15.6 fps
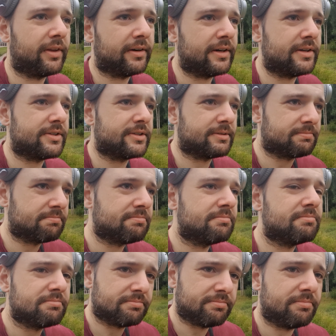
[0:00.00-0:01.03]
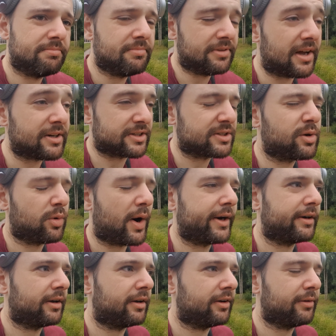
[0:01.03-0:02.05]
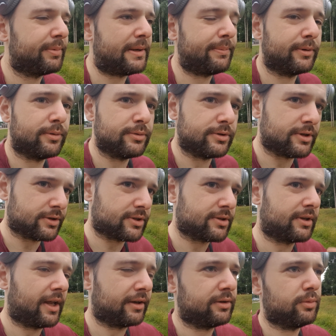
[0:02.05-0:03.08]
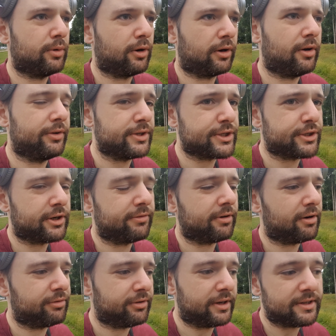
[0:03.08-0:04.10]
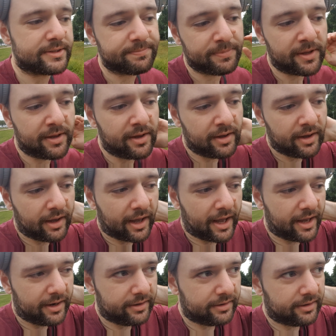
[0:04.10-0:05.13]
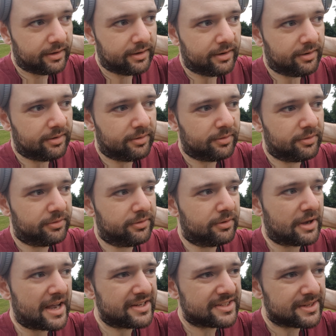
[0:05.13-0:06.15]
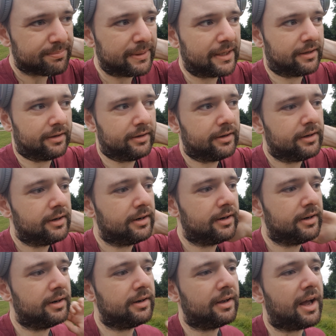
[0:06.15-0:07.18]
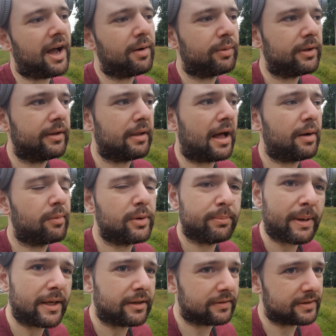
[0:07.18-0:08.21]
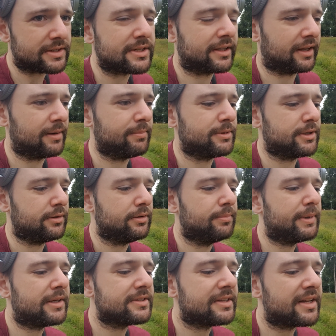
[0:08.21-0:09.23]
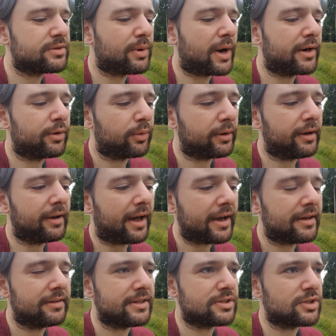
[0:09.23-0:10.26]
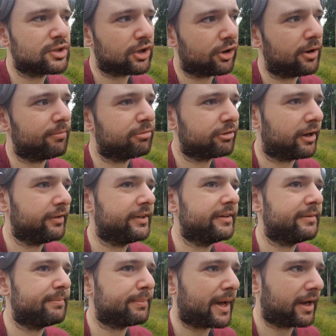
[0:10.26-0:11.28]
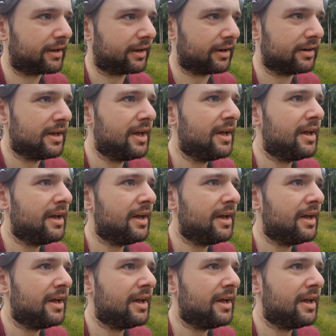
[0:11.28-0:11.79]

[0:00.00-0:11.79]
there's quite a lot of people who just like to work on the server of things. And as a beginner, I will make this claim to you, because that's why I don't like this term front-end and back-end,